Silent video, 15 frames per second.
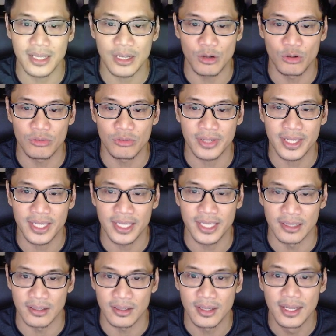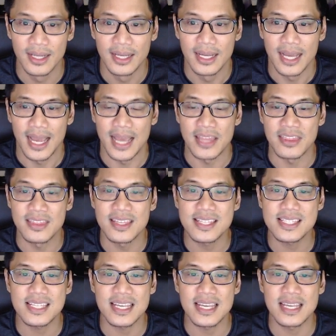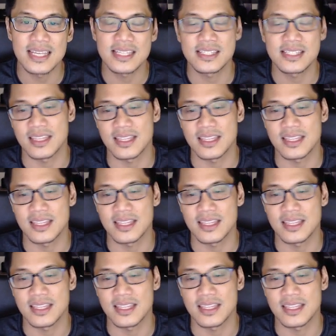over here, and this is